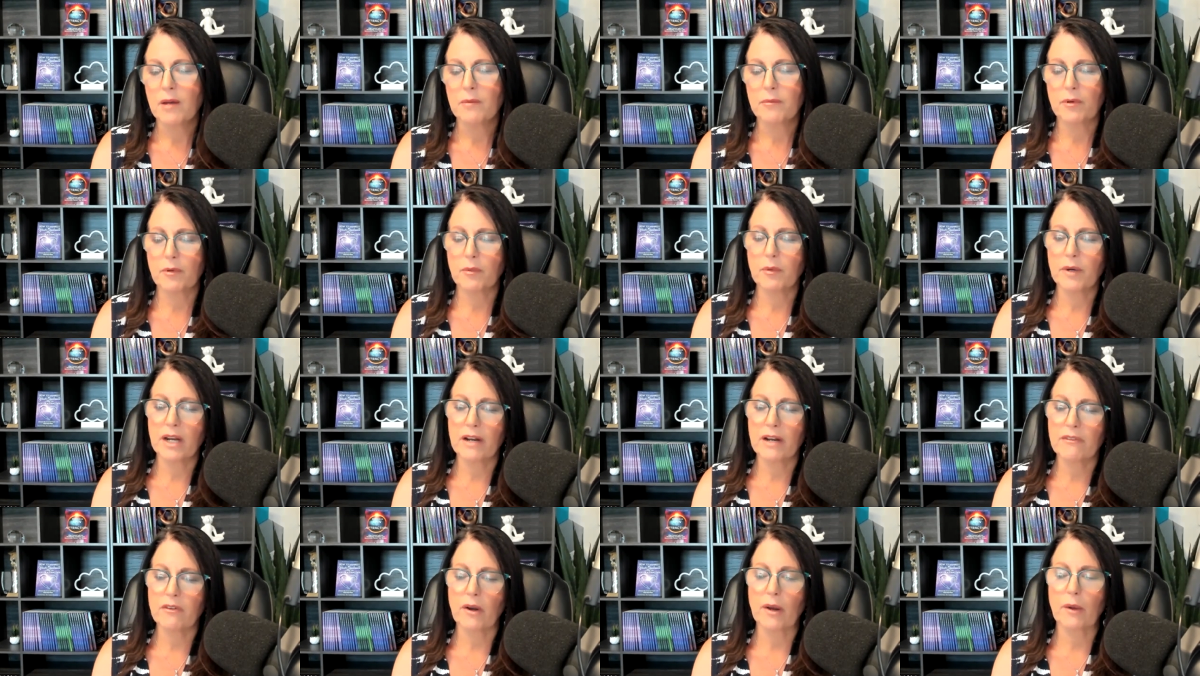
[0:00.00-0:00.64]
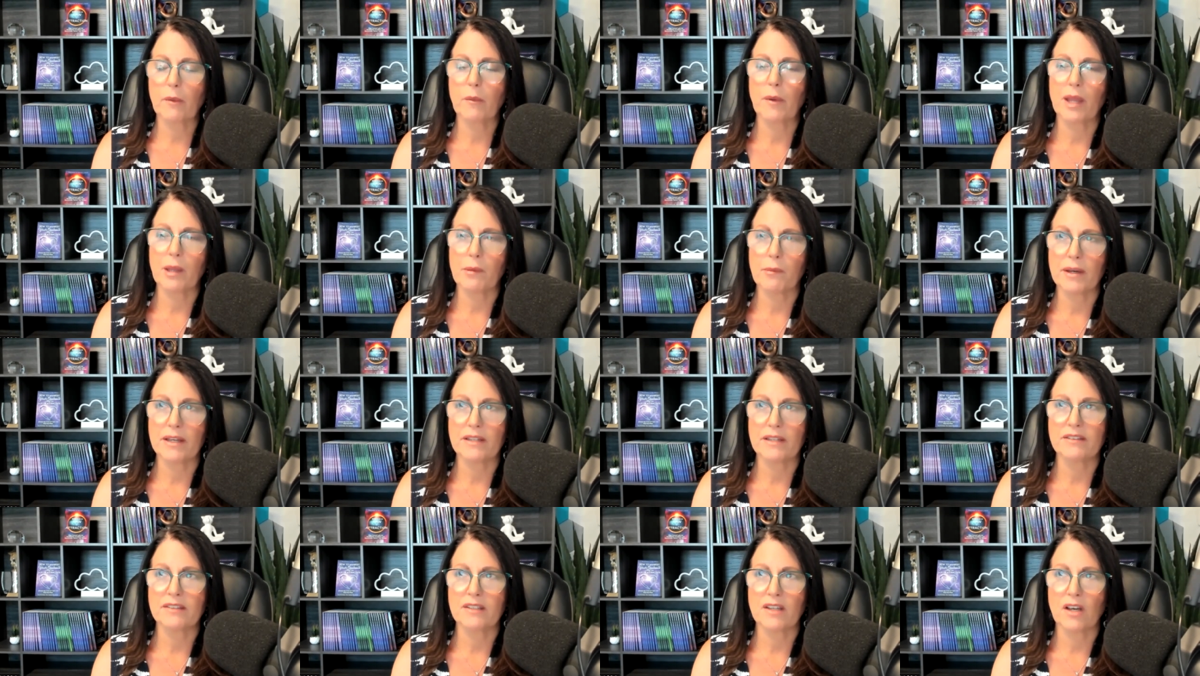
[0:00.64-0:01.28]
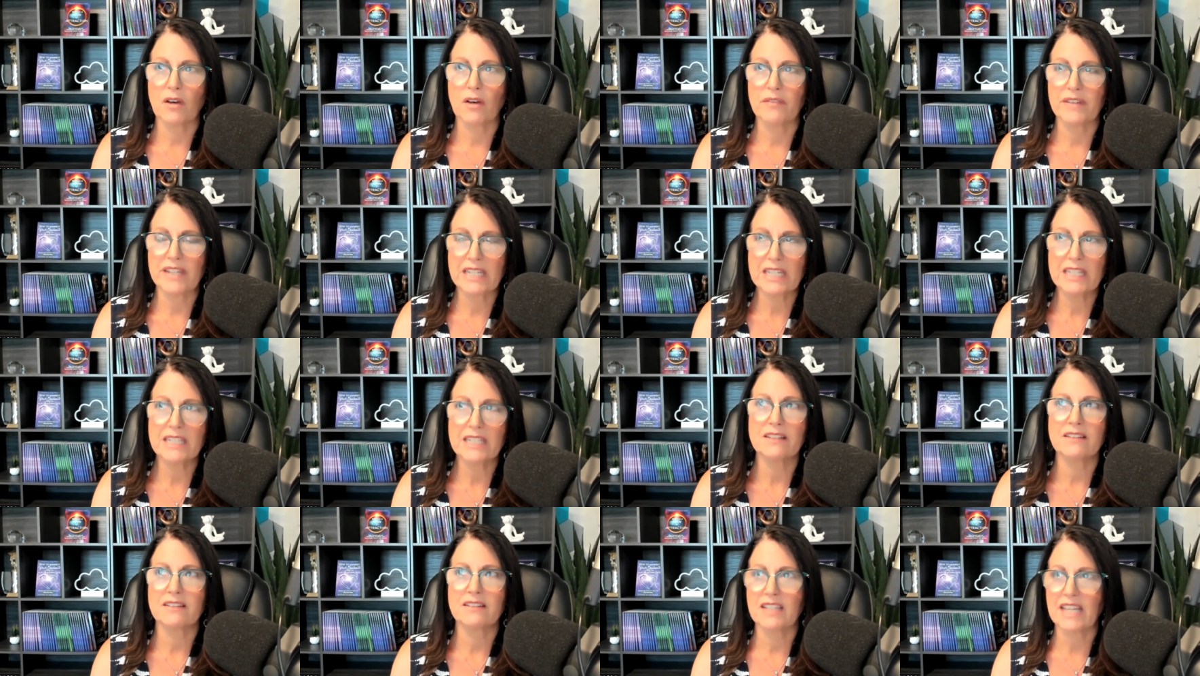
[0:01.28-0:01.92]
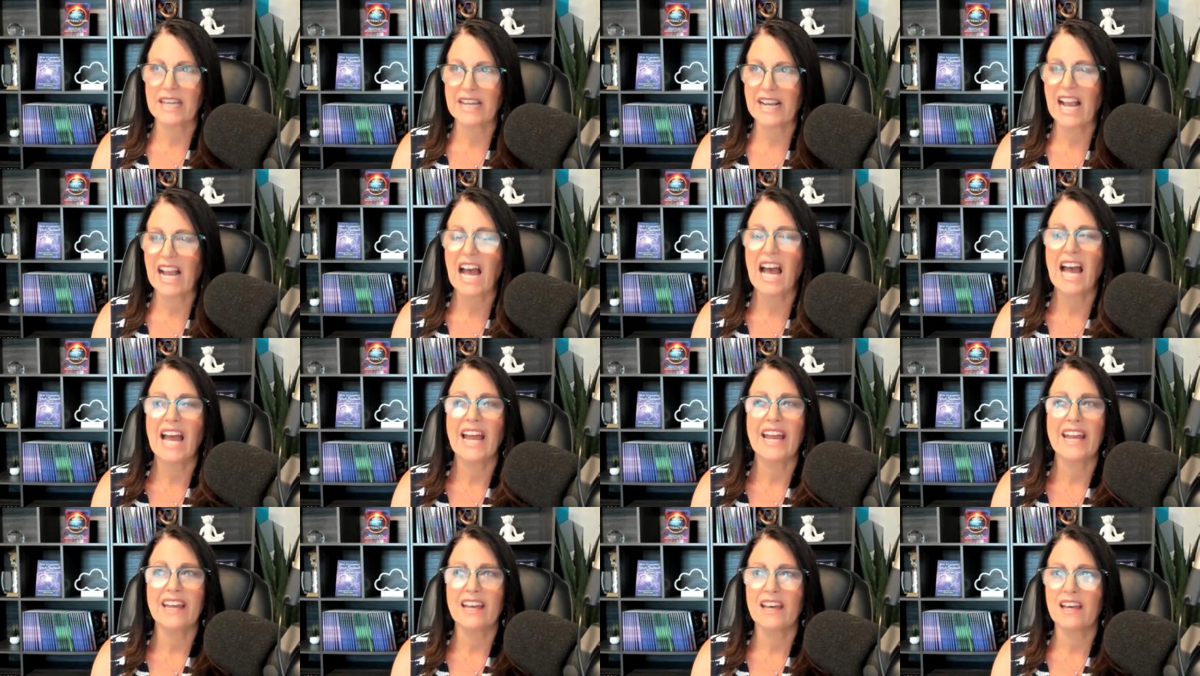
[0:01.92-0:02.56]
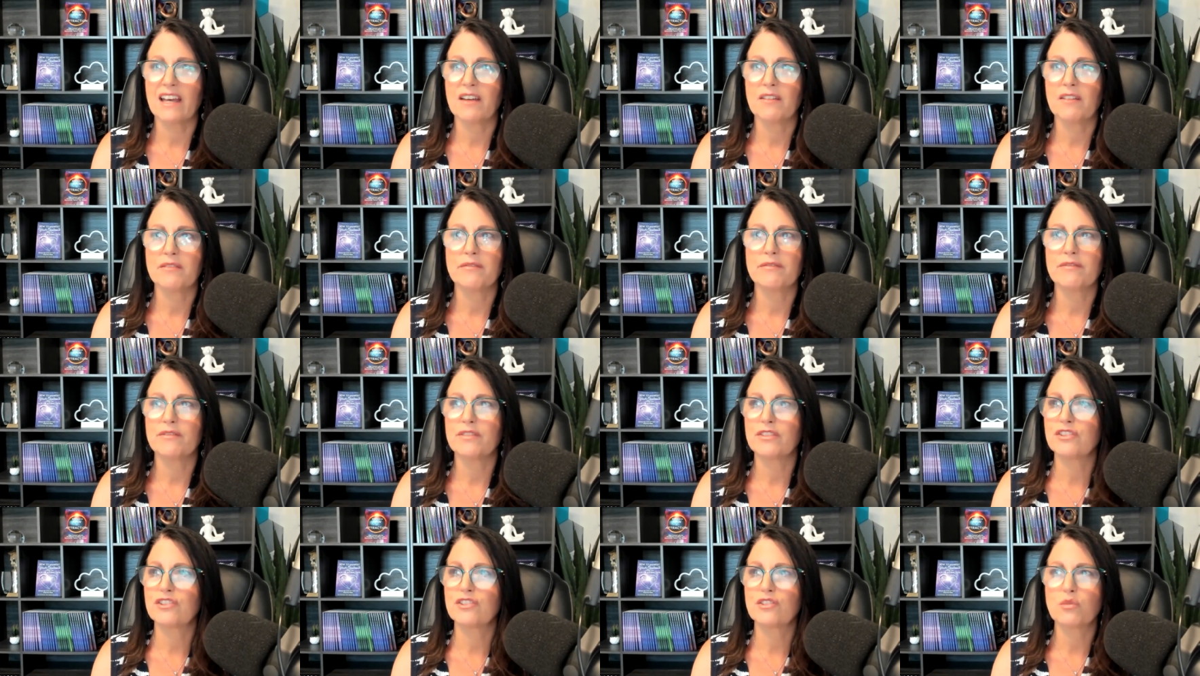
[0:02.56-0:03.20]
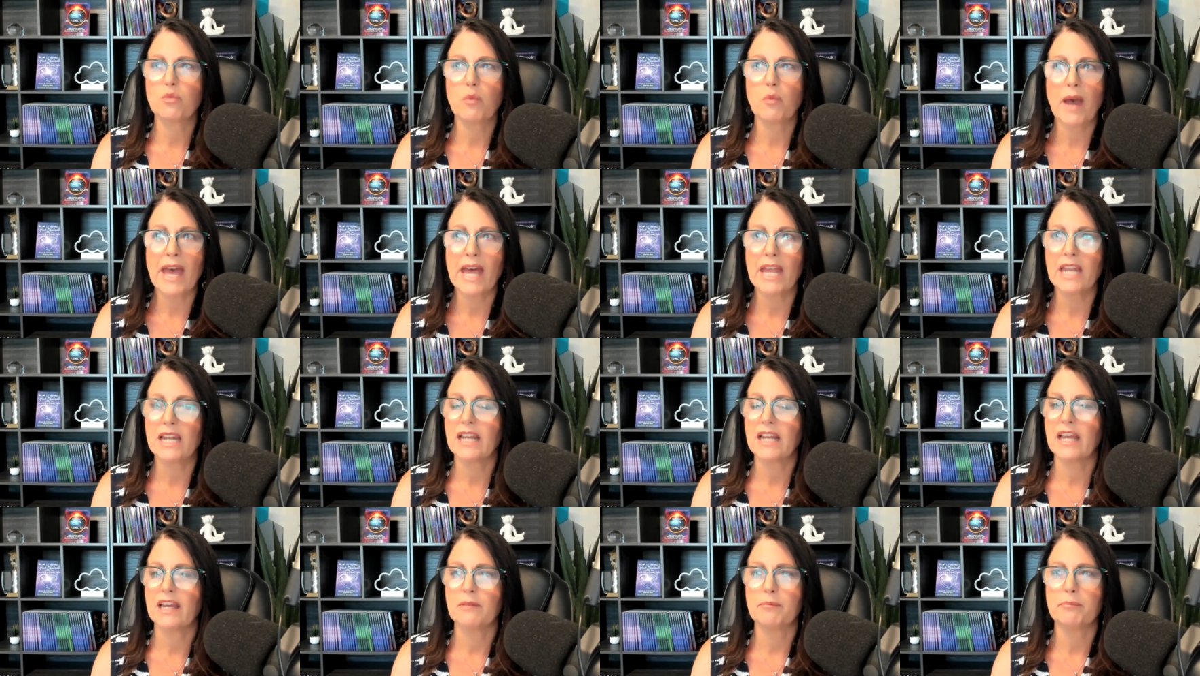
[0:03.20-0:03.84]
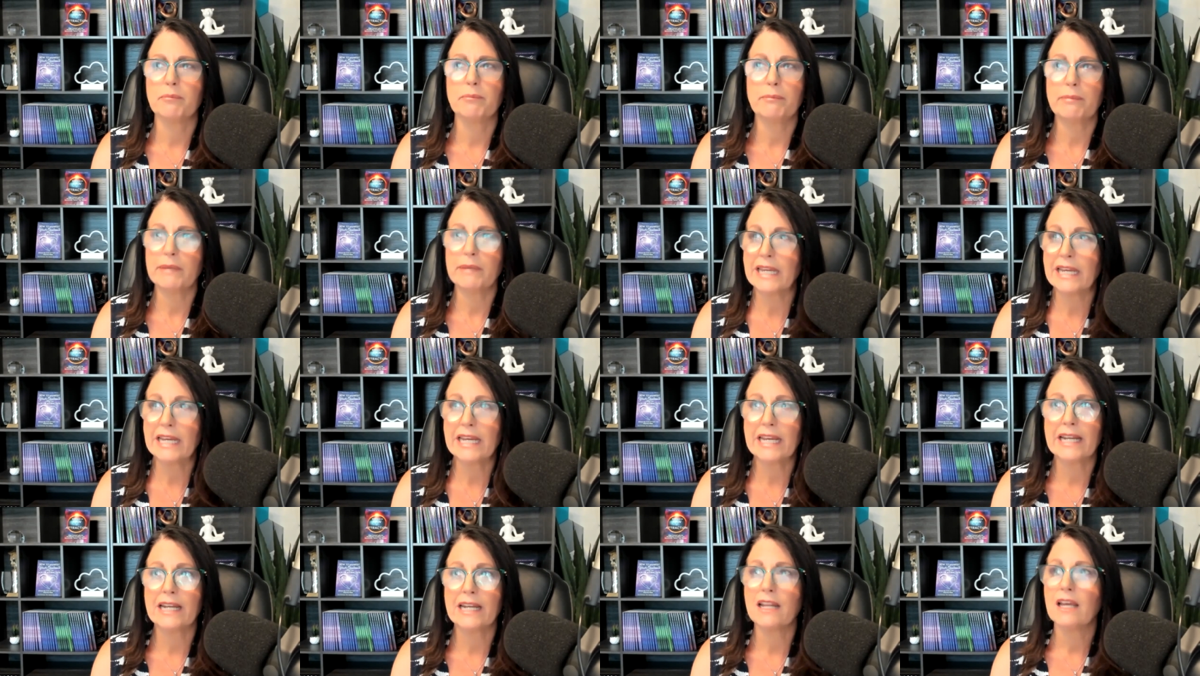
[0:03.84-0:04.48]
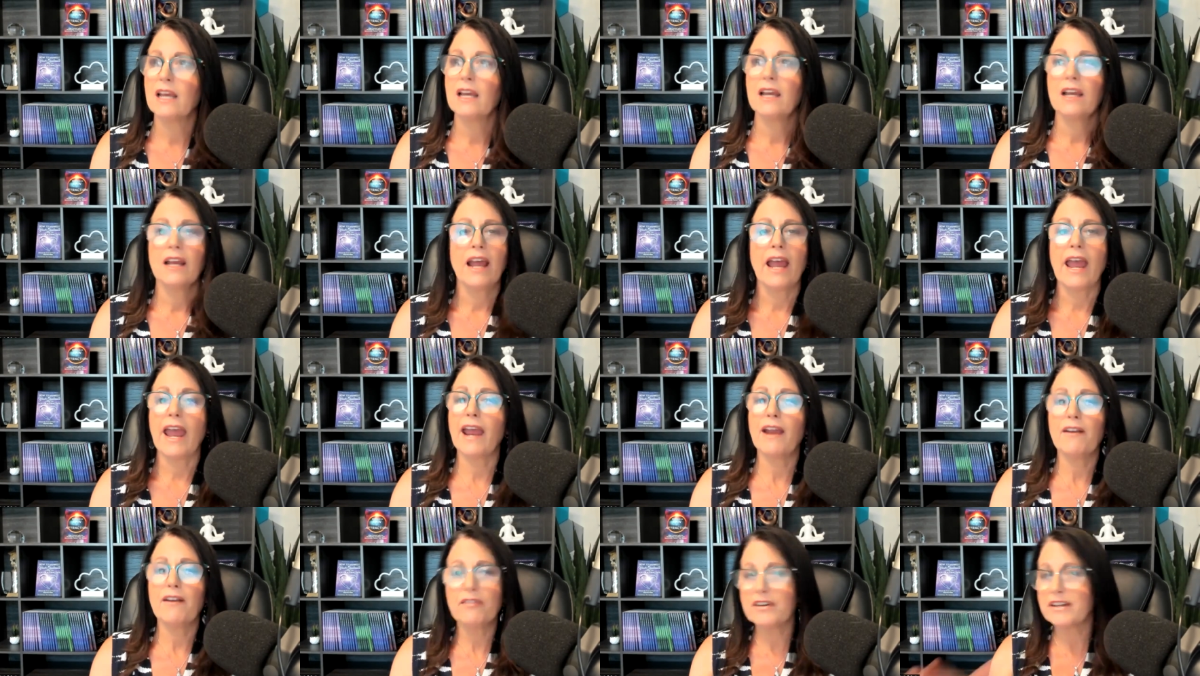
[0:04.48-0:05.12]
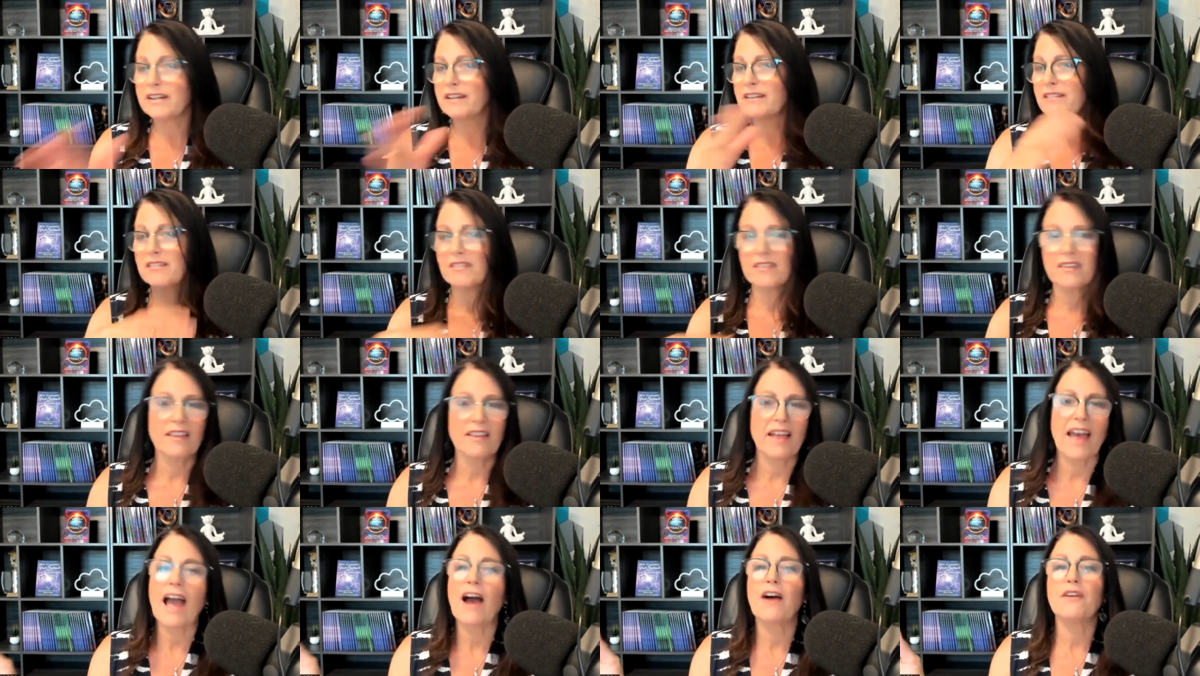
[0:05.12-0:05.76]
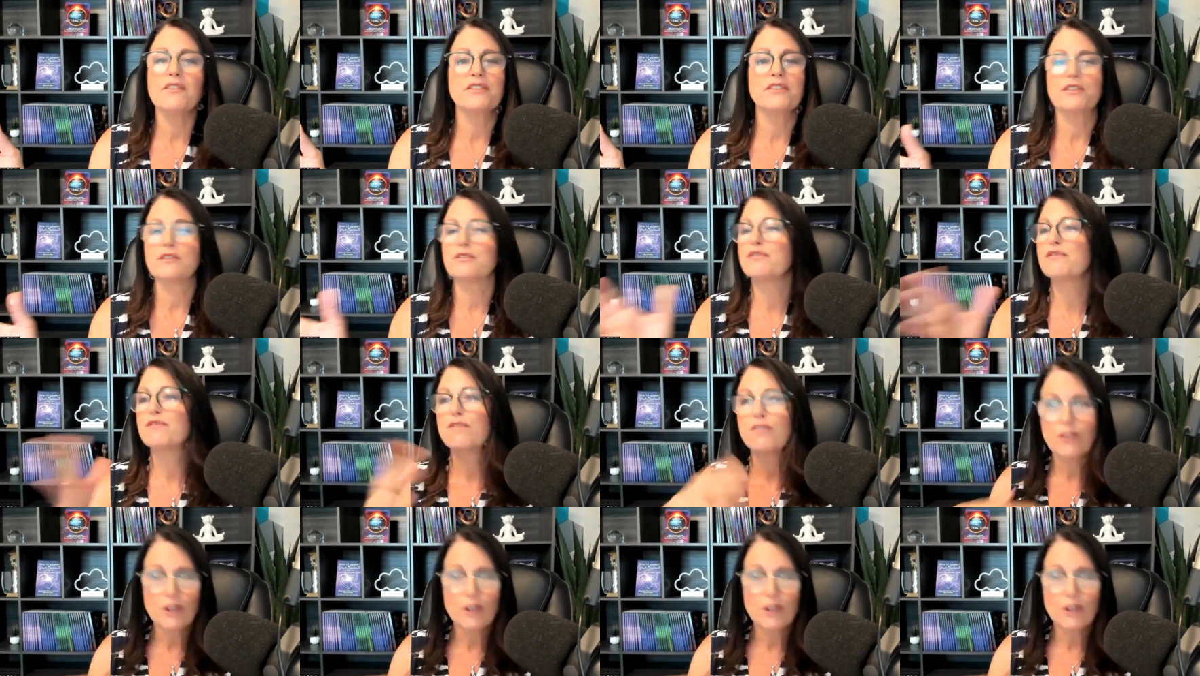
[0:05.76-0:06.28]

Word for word: But whenever I weigh myself, it is like I have sweat and peed every ounce of mm.